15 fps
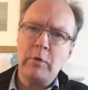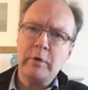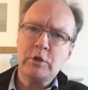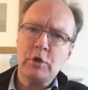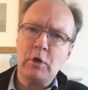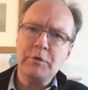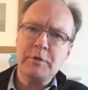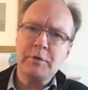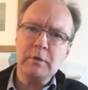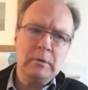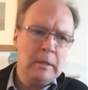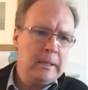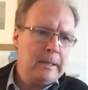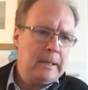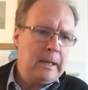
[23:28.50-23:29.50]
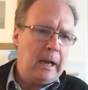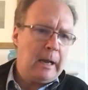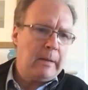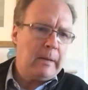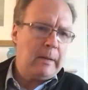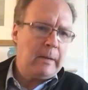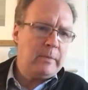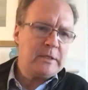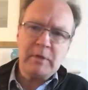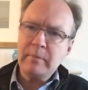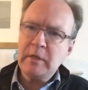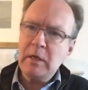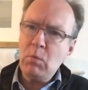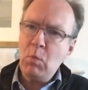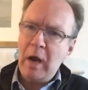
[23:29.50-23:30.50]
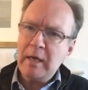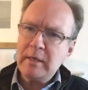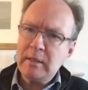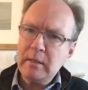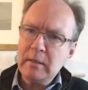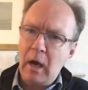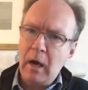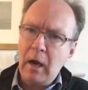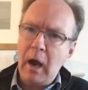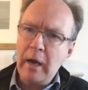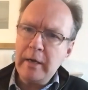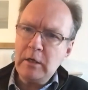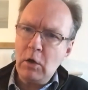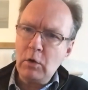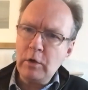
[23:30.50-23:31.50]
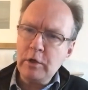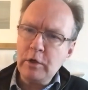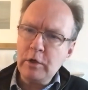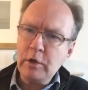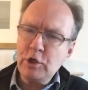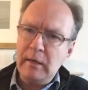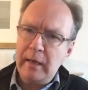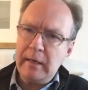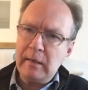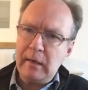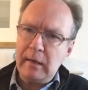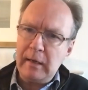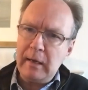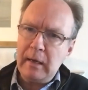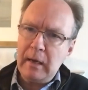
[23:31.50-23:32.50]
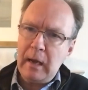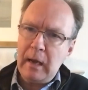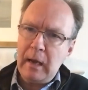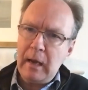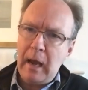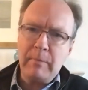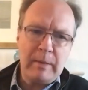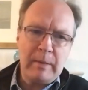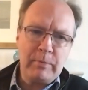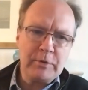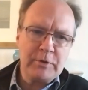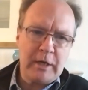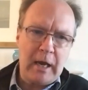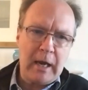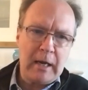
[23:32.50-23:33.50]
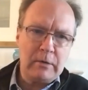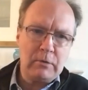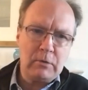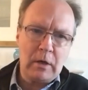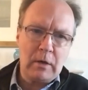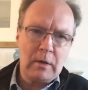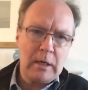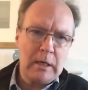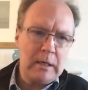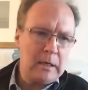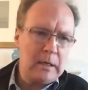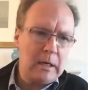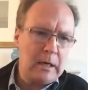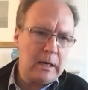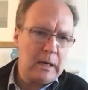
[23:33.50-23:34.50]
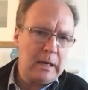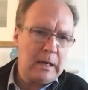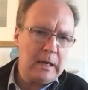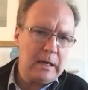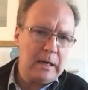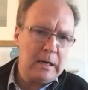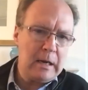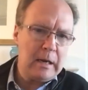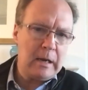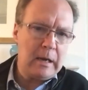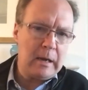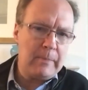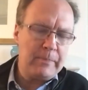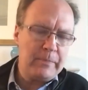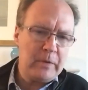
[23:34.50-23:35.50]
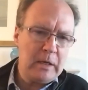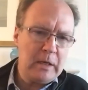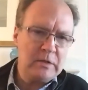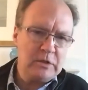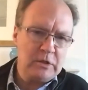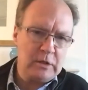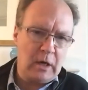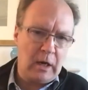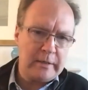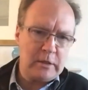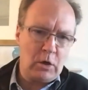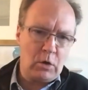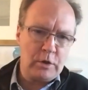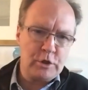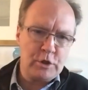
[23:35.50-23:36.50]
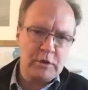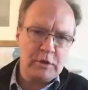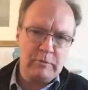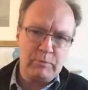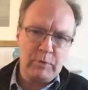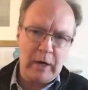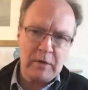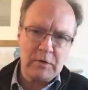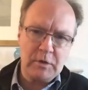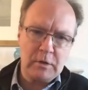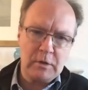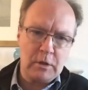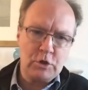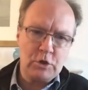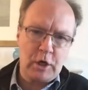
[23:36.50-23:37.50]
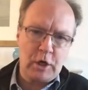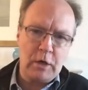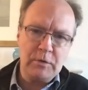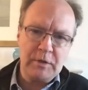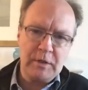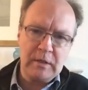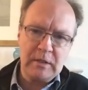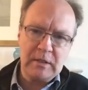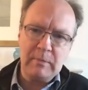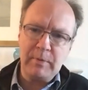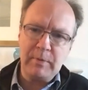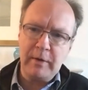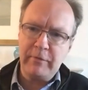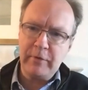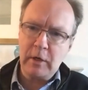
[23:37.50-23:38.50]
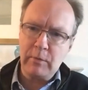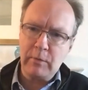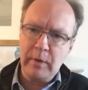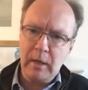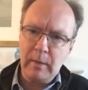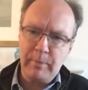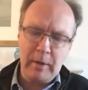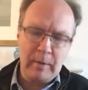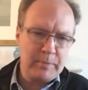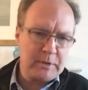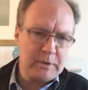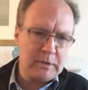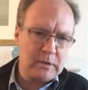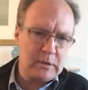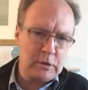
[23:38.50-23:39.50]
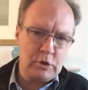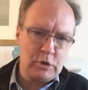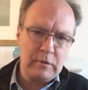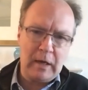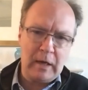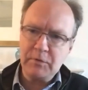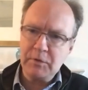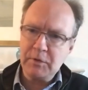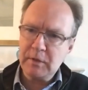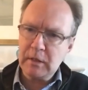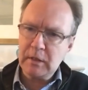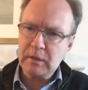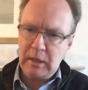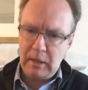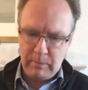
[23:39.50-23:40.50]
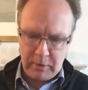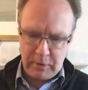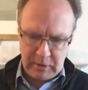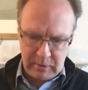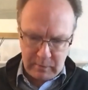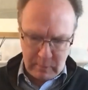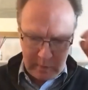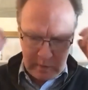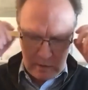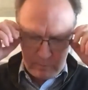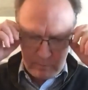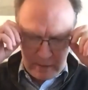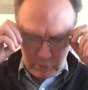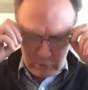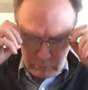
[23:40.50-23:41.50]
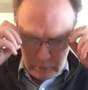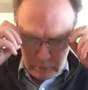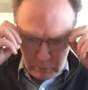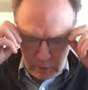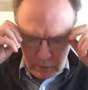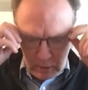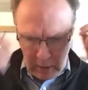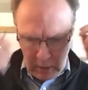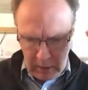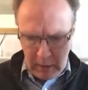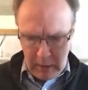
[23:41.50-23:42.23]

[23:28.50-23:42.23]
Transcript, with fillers: And Boris Johnson, I mean, sometimes he wears his ideology lightly, and people say, you know, he, he um, isn't an ideologist of Brexit and chose this simply for career purposes in 2016 because it was his best route